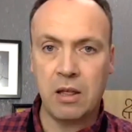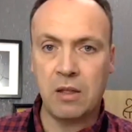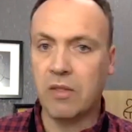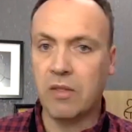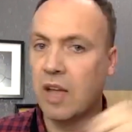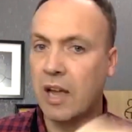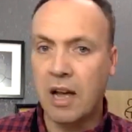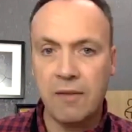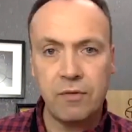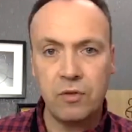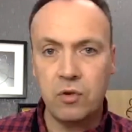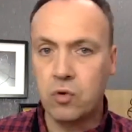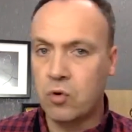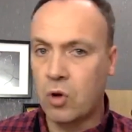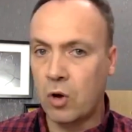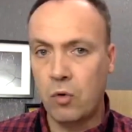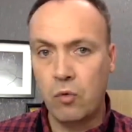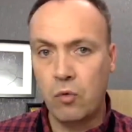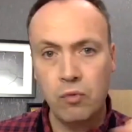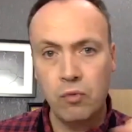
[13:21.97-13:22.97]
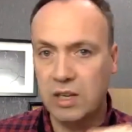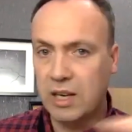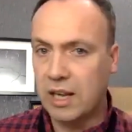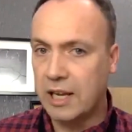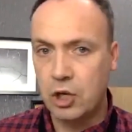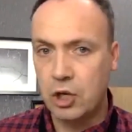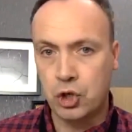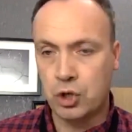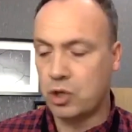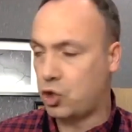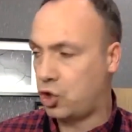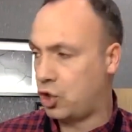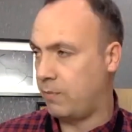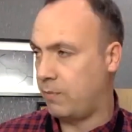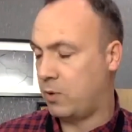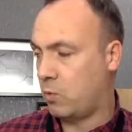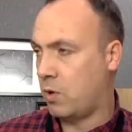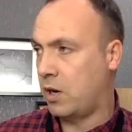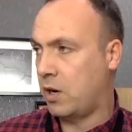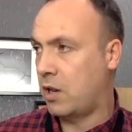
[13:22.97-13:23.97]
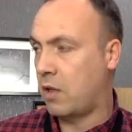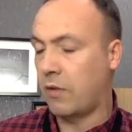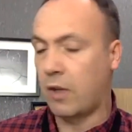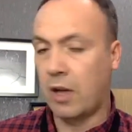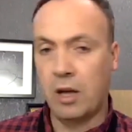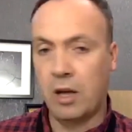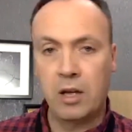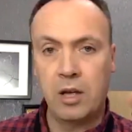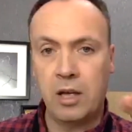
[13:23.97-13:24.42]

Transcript: They have no relationship to one another.